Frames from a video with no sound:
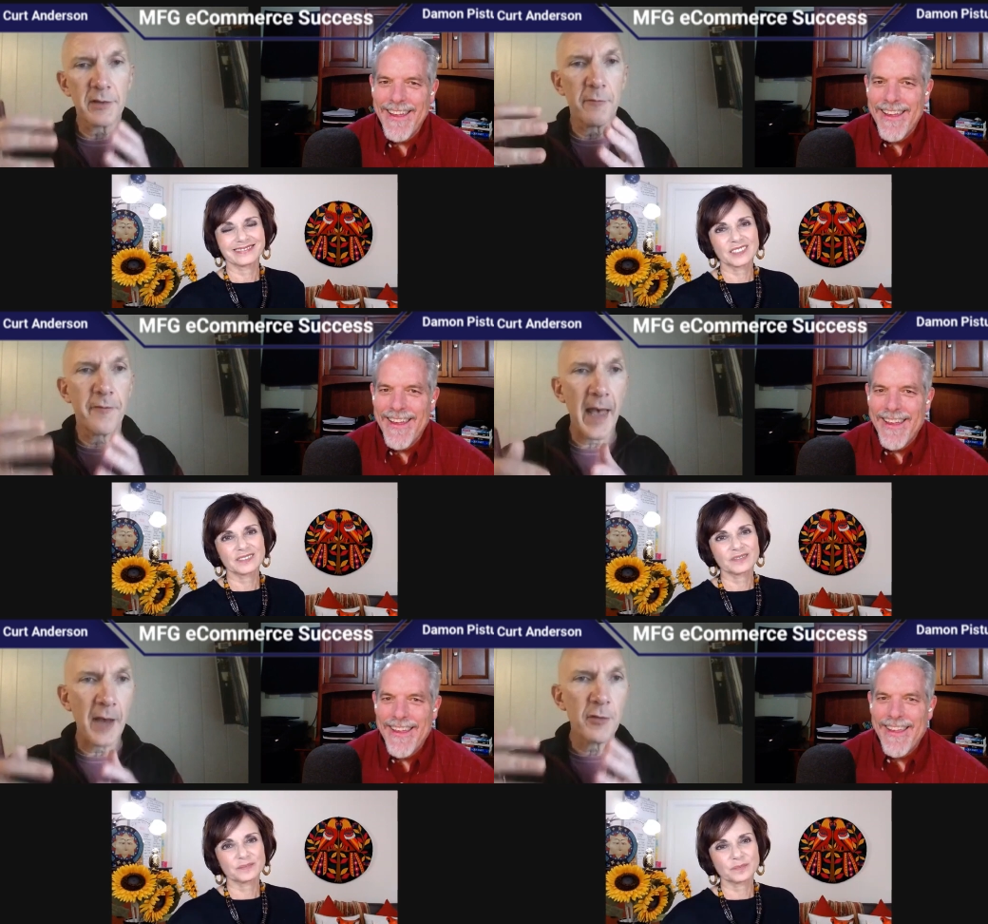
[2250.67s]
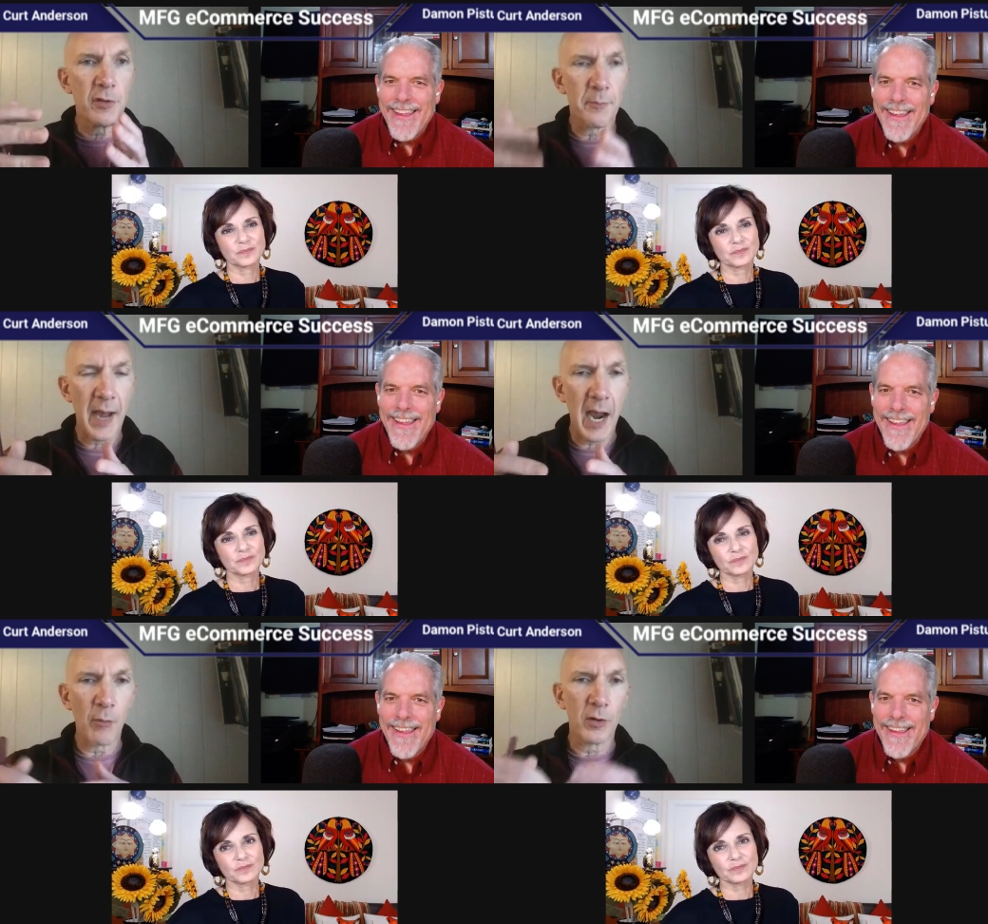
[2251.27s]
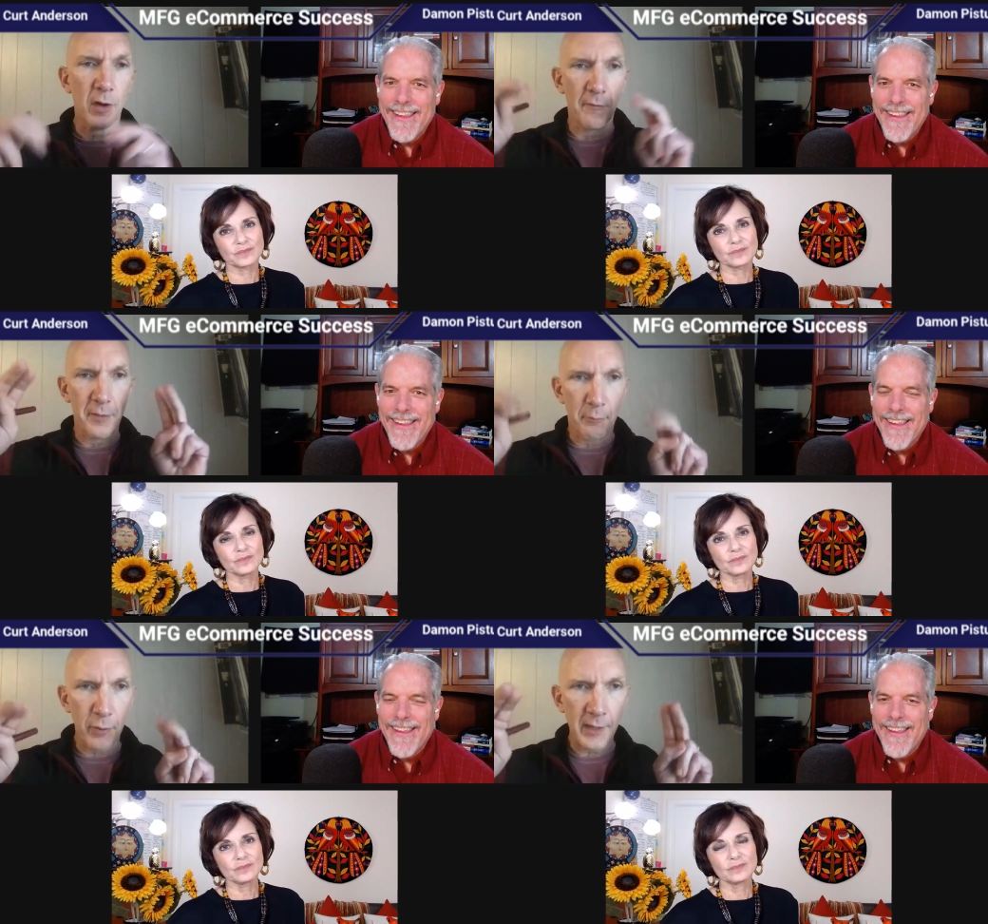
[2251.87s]
Speaker 1: the value, the power of the
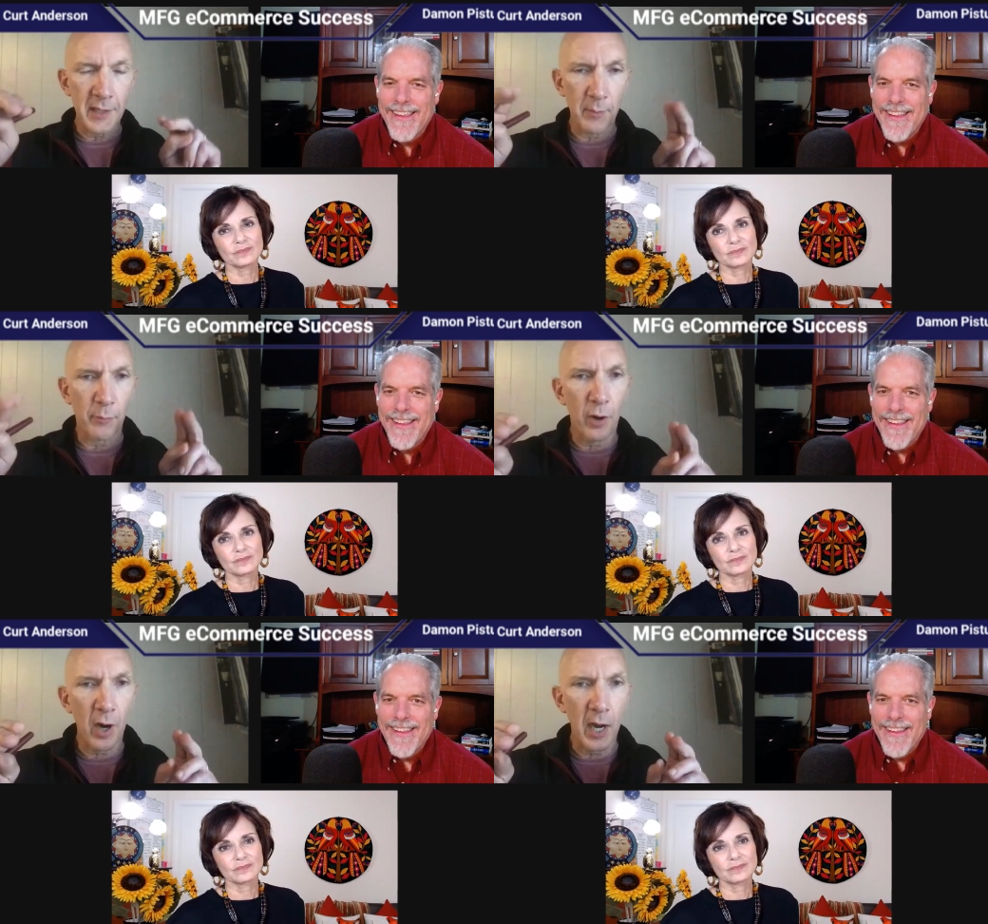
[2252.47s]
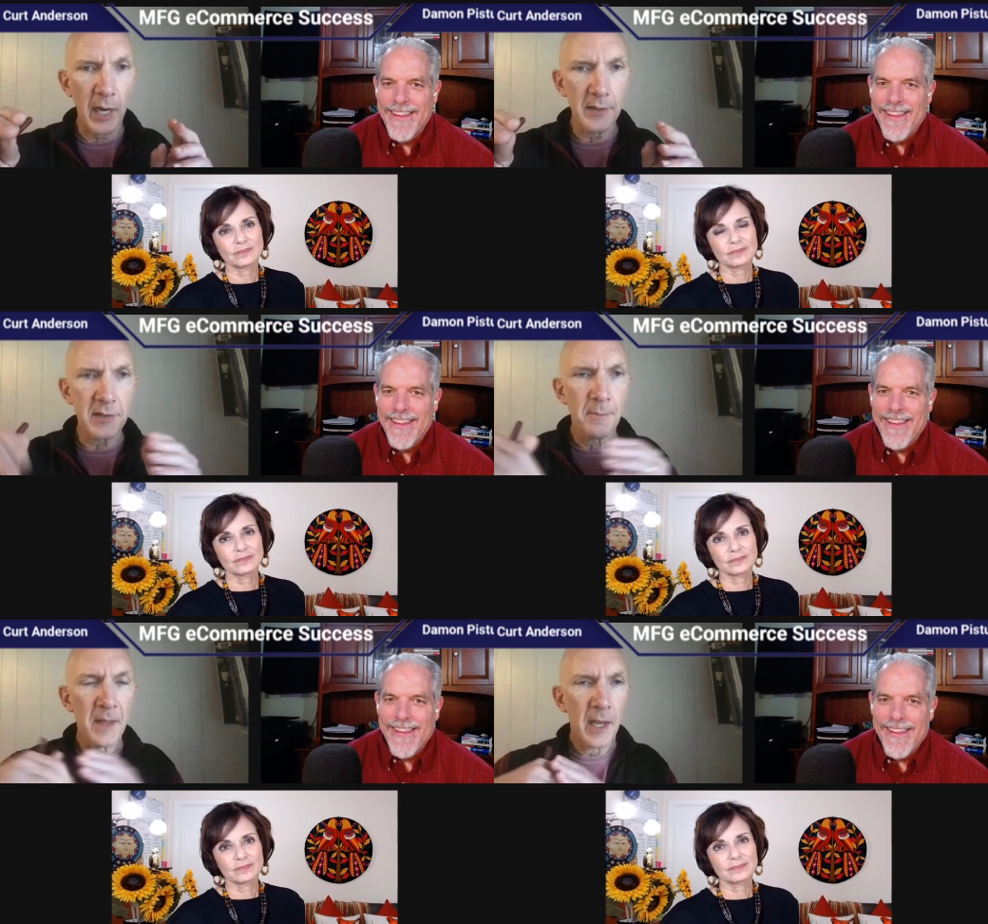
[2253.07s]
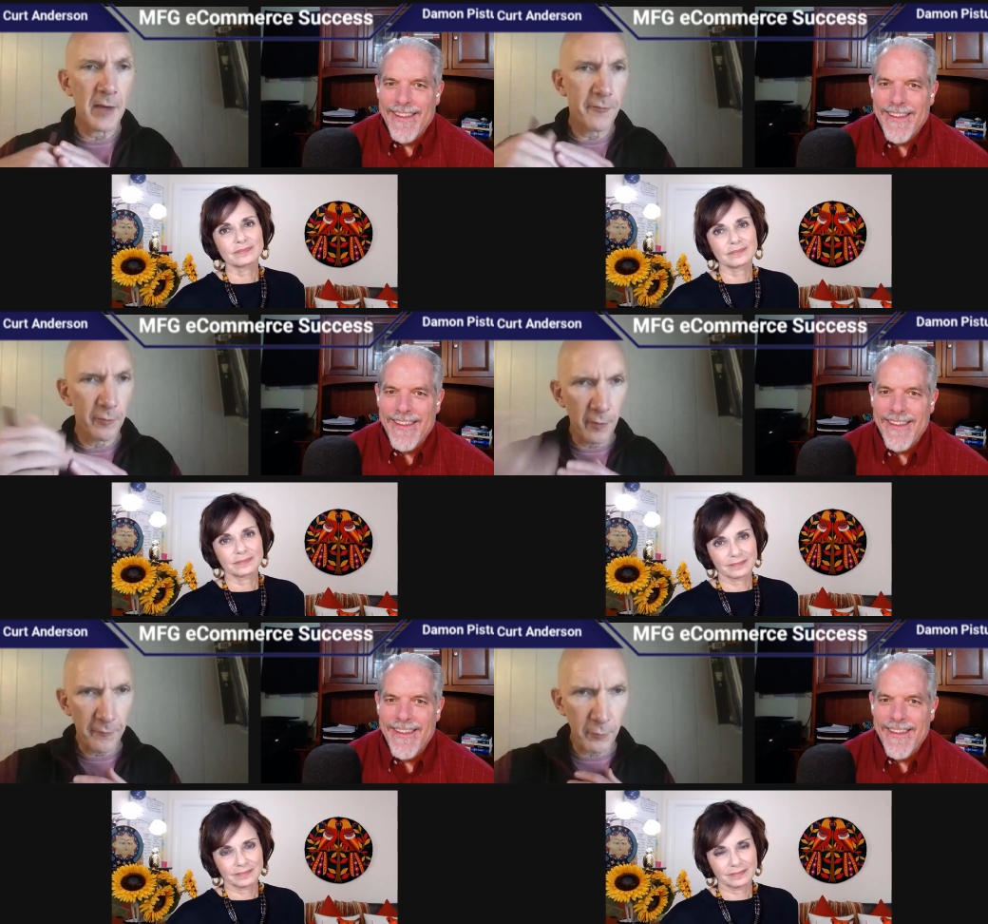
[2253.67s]
pregnant pause? And if you
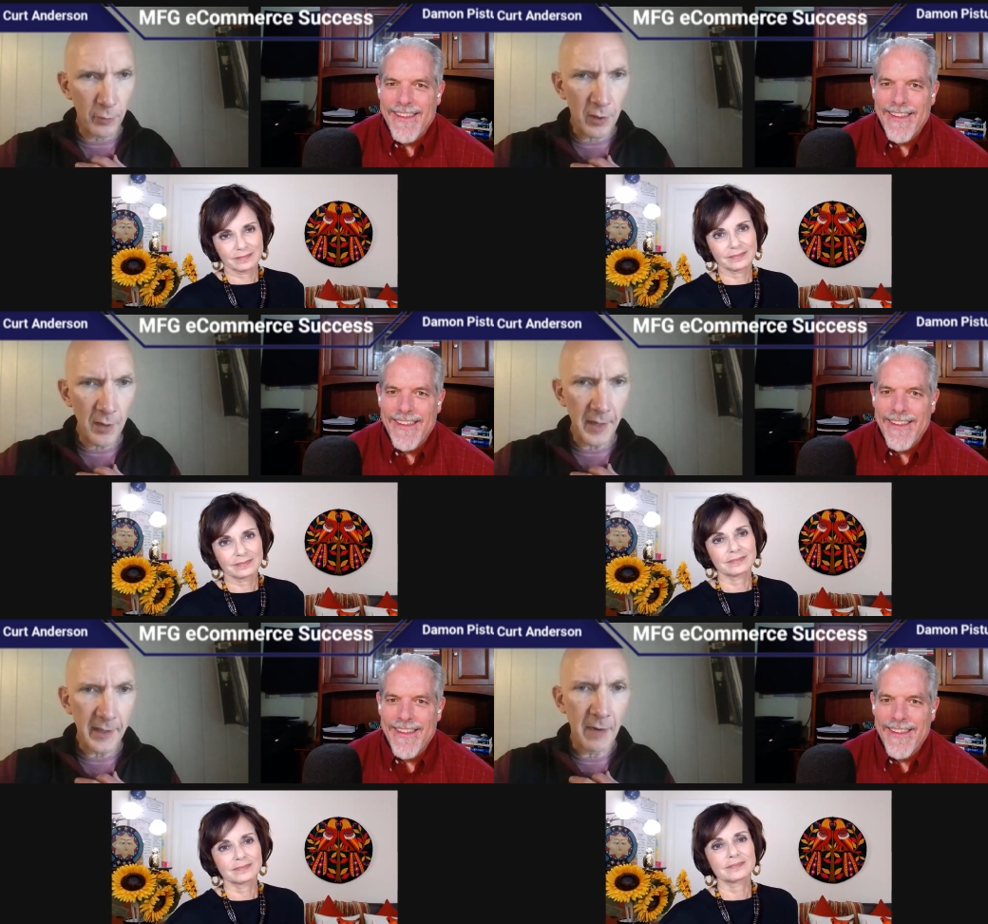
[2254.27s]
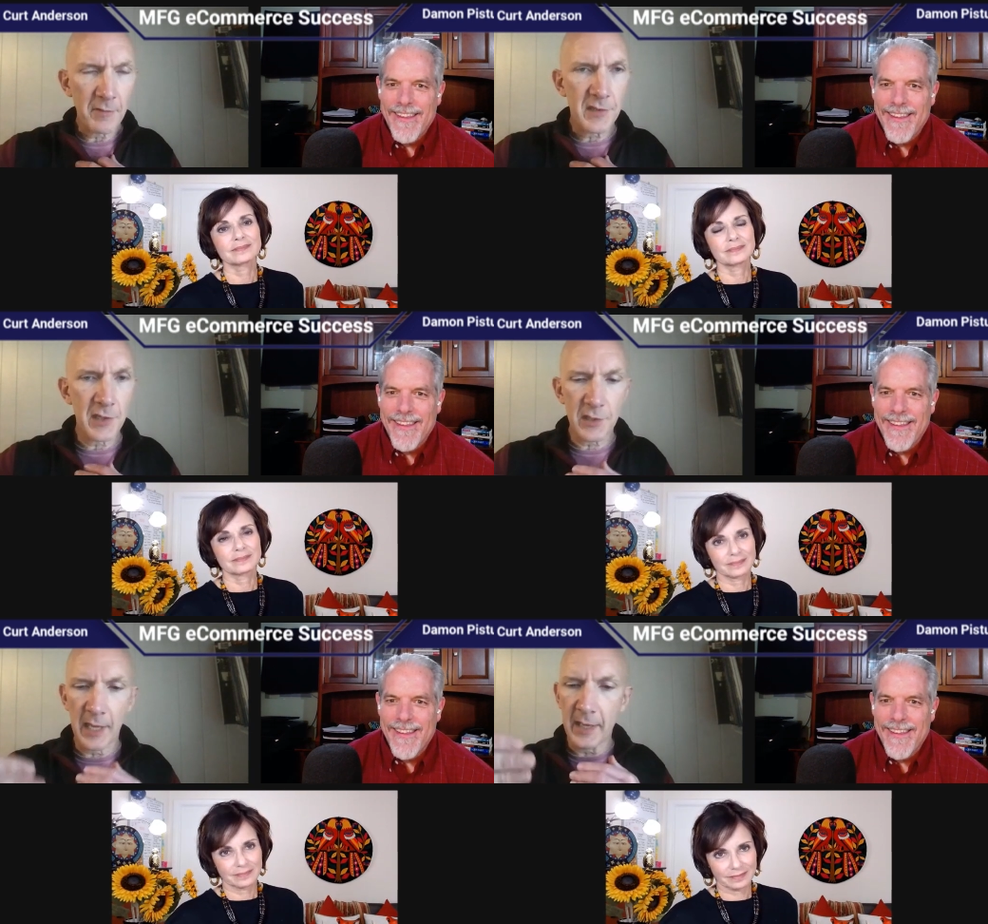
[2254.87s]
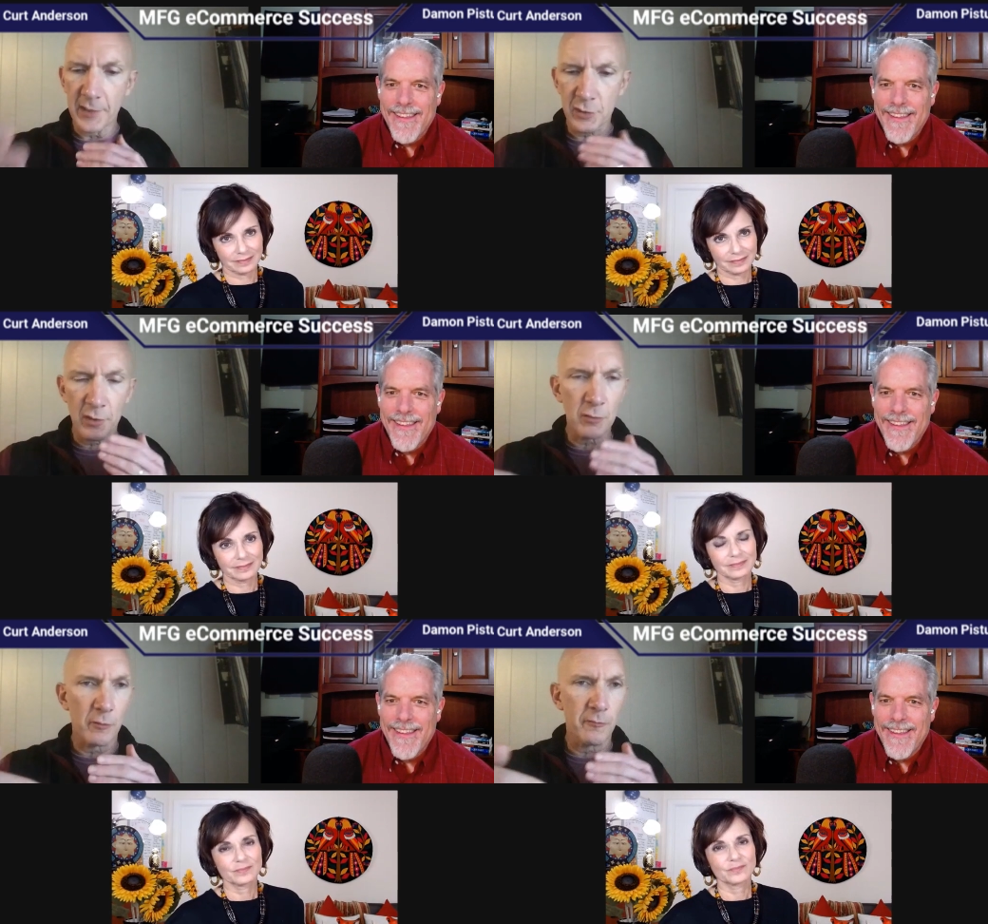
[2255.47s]
if you recall that conversation on that structural